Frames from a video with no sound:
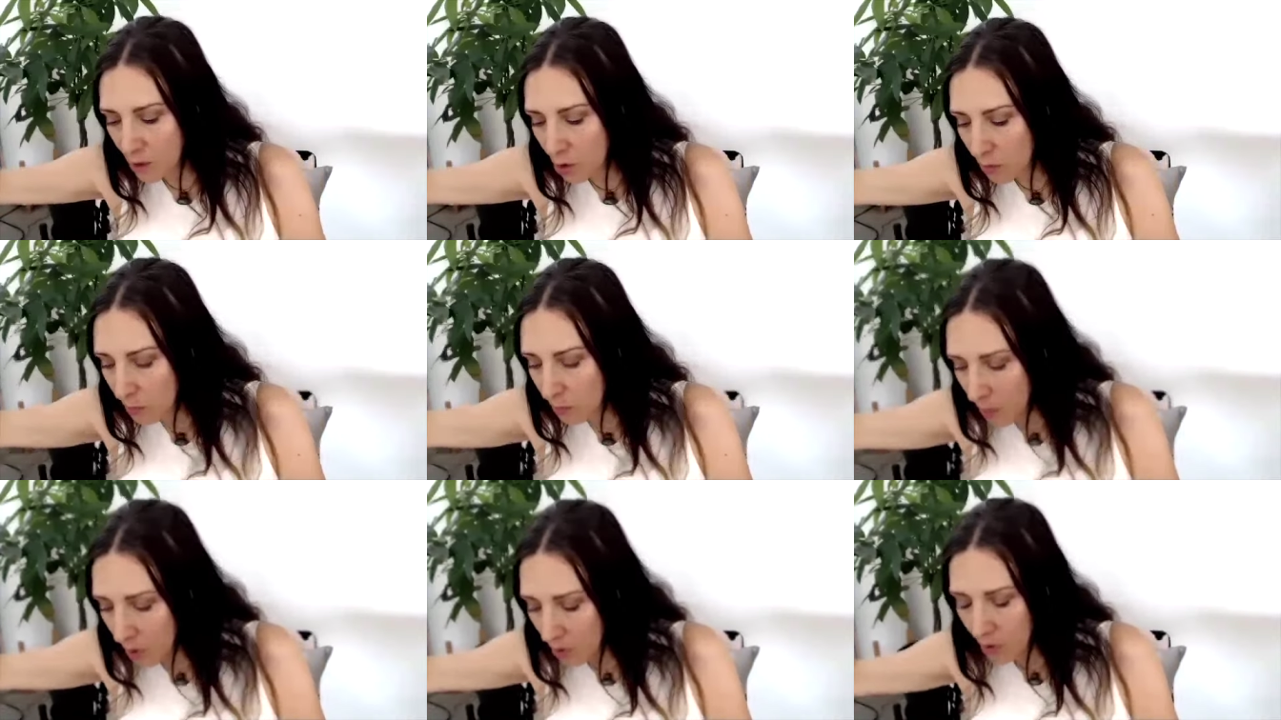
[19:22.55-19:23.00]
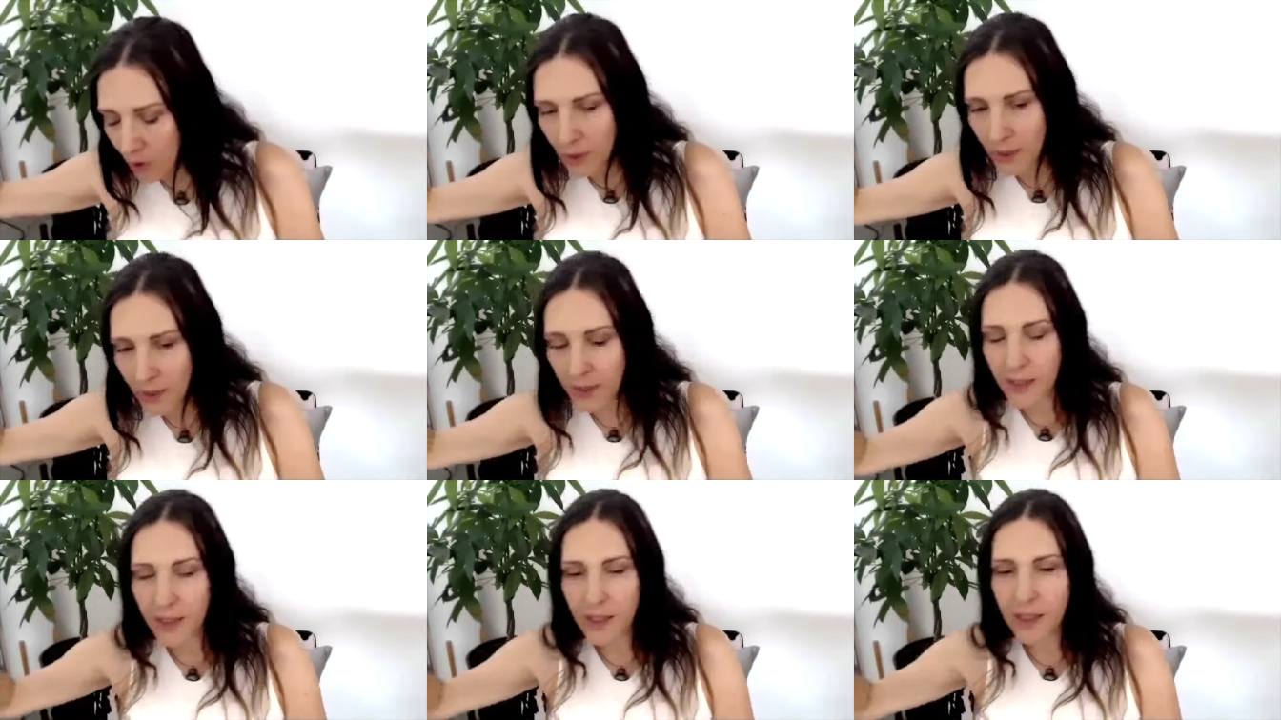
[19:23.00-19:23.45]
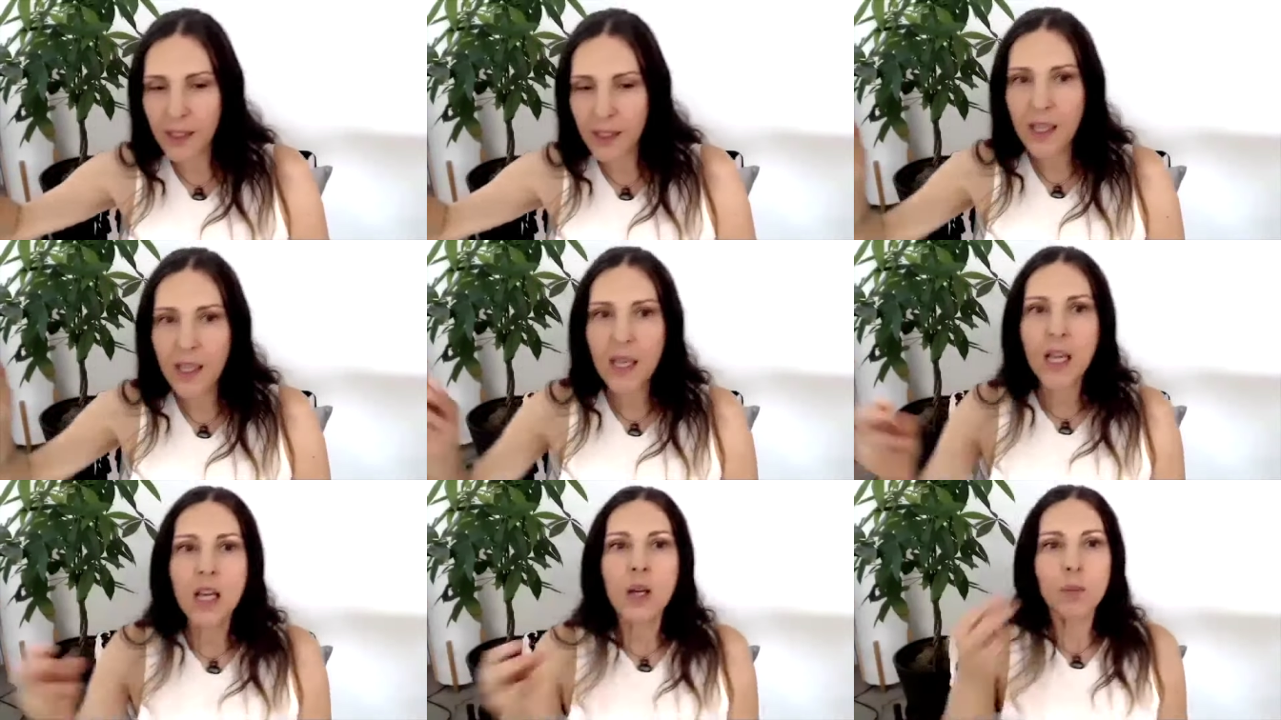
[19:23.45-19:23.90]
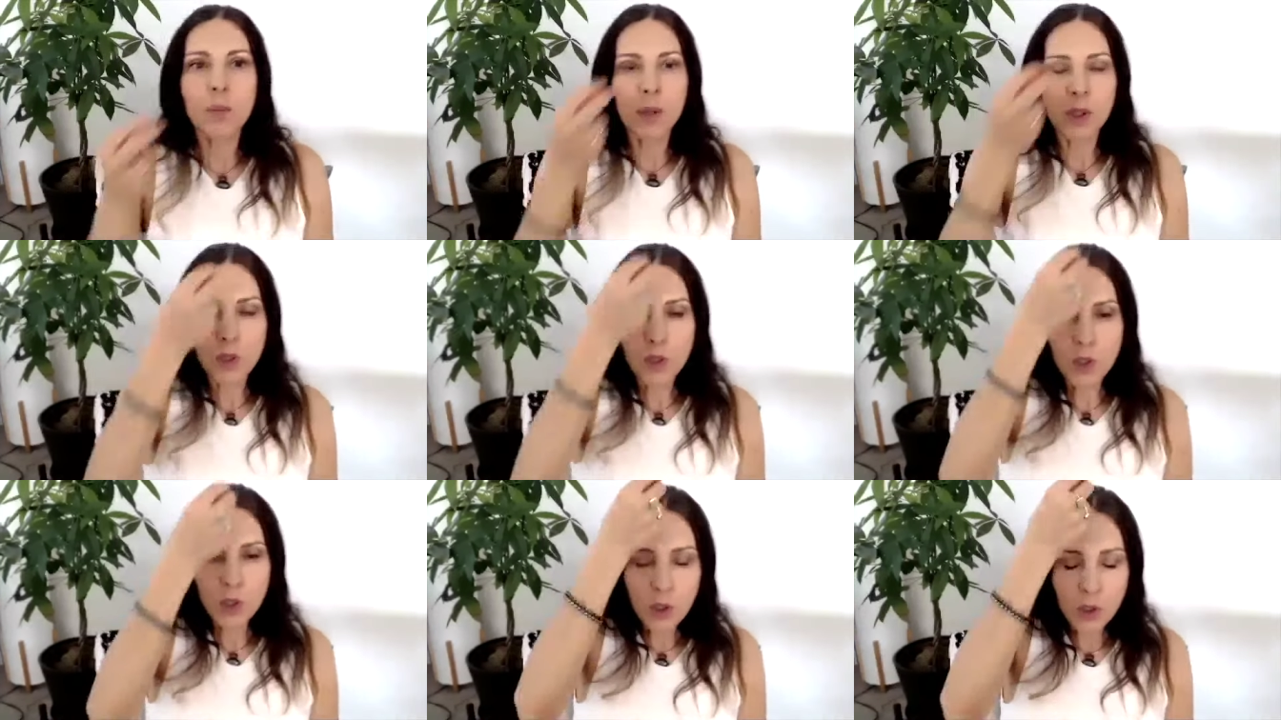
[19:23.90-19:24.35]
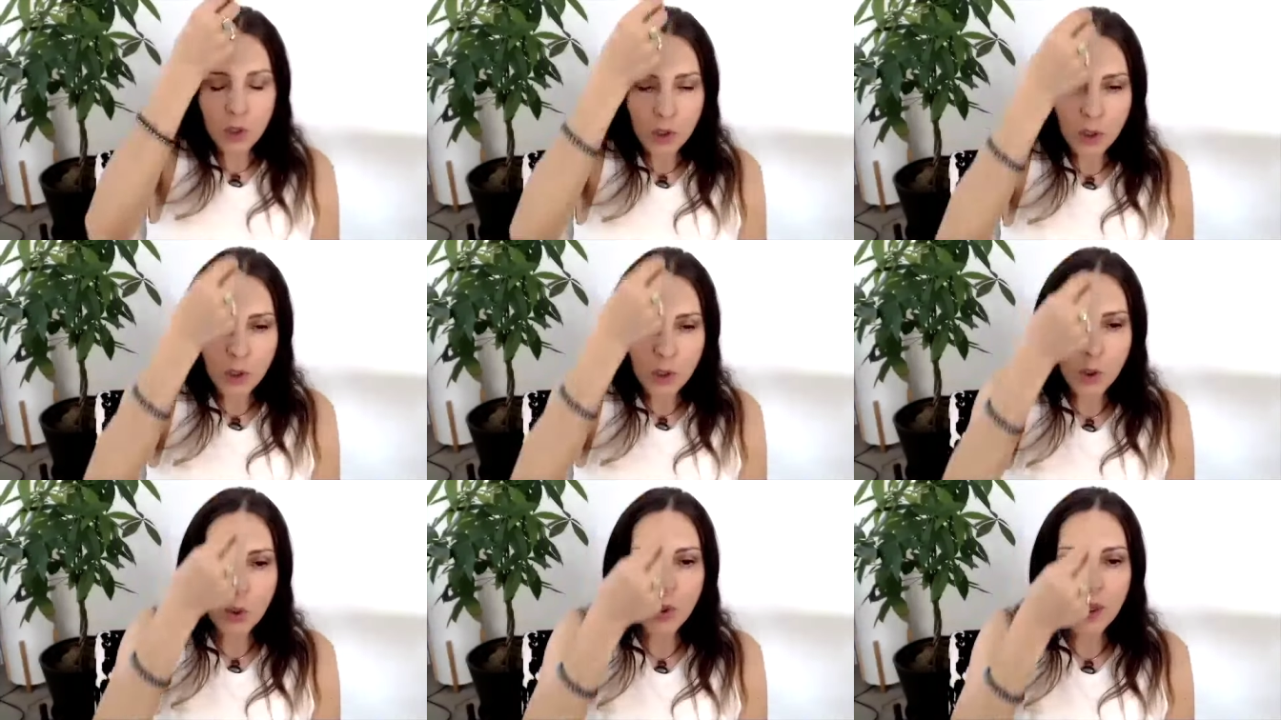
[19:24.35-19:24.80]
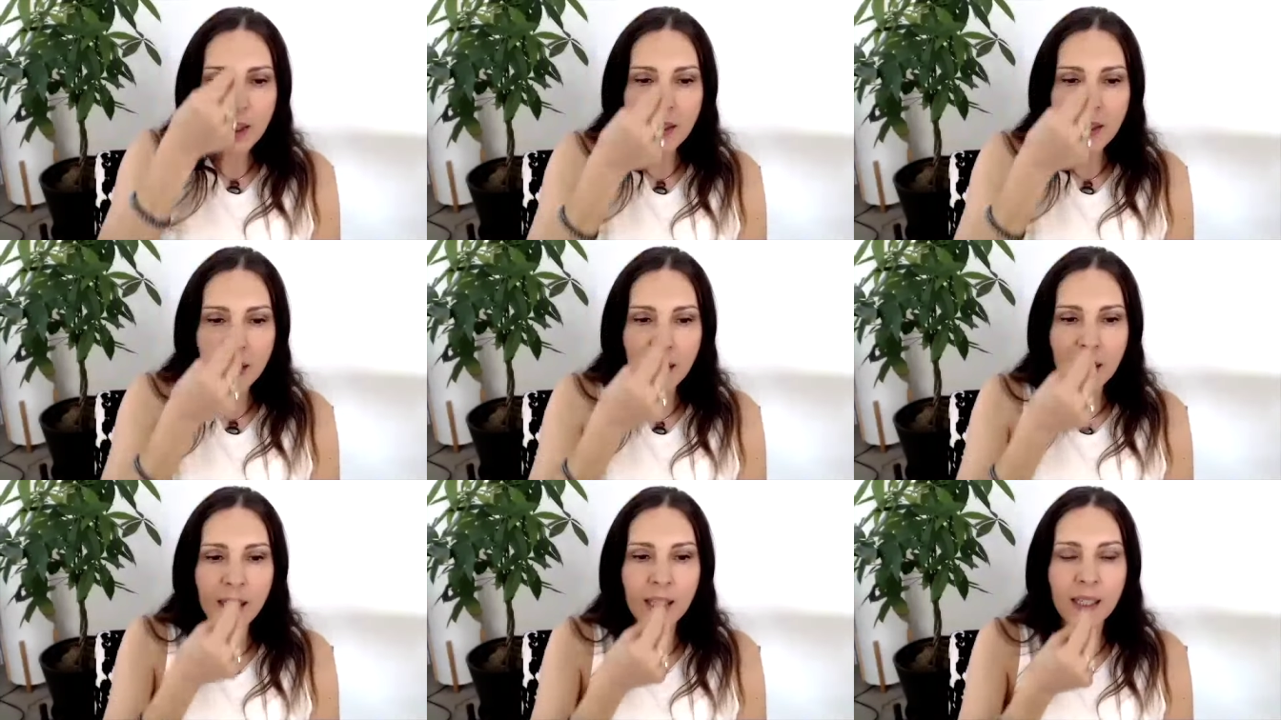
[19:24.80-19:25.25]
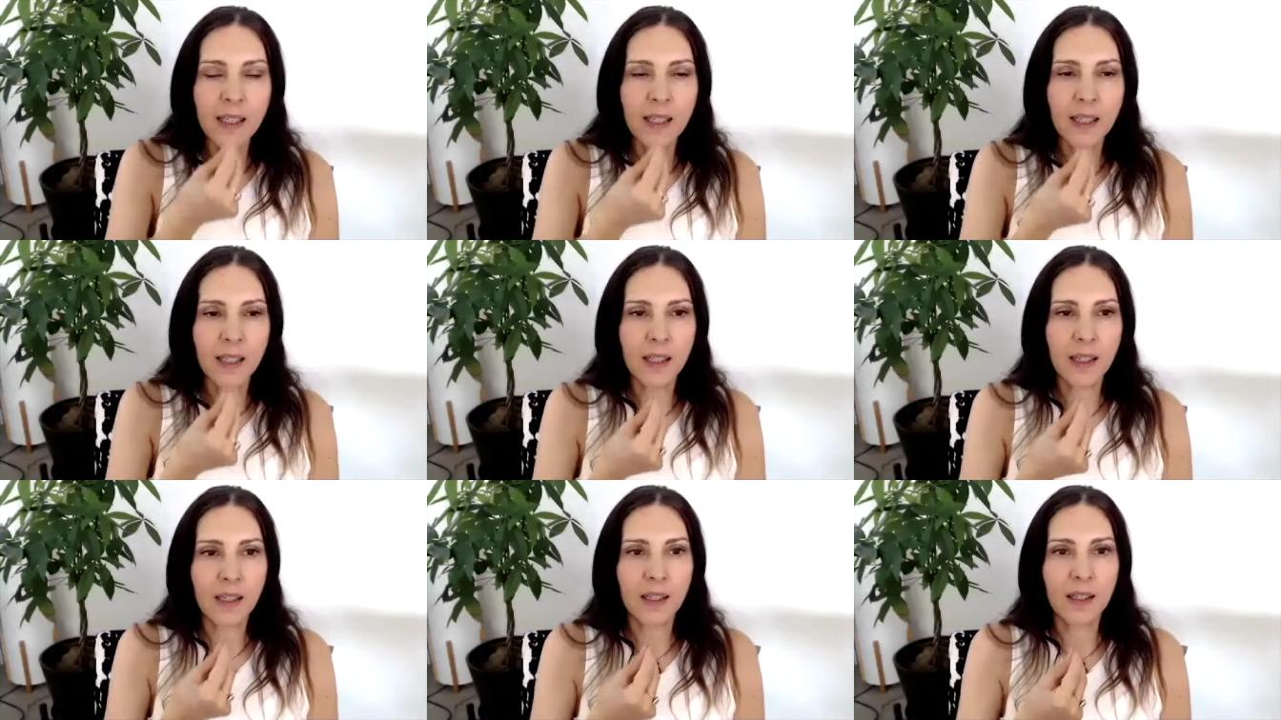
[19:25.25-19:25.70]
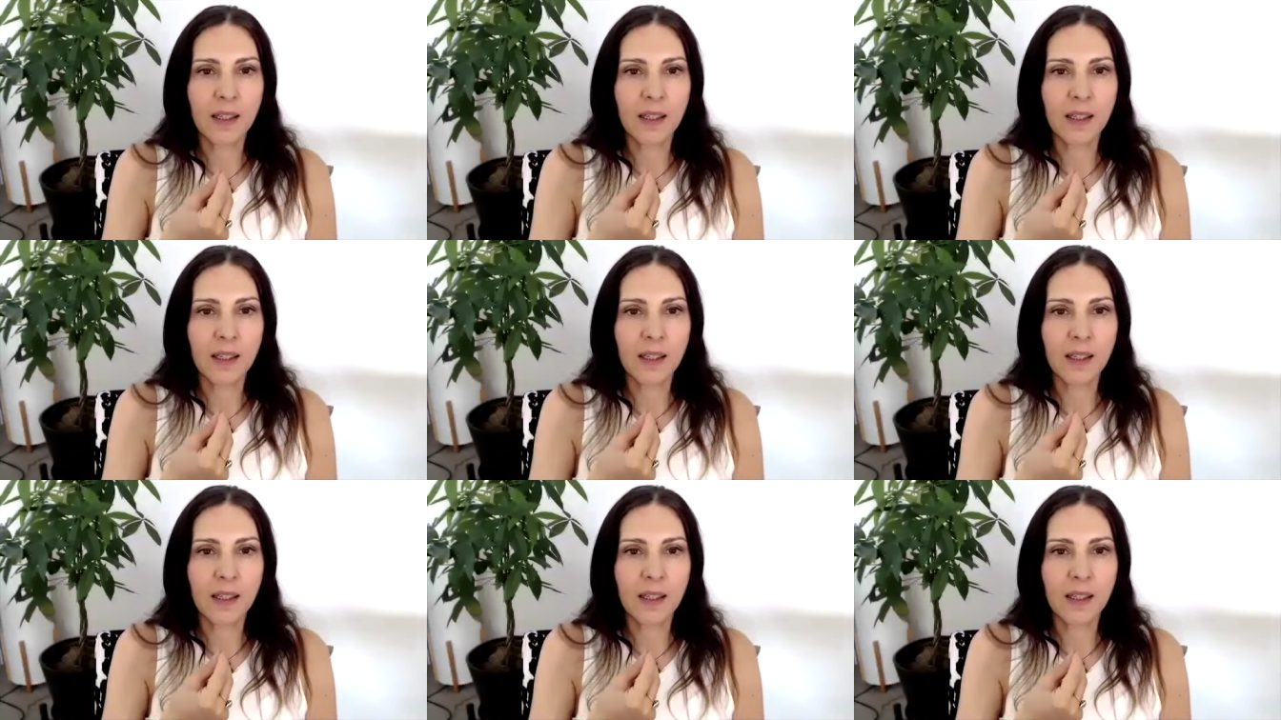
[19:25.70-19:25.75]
morally, but to look within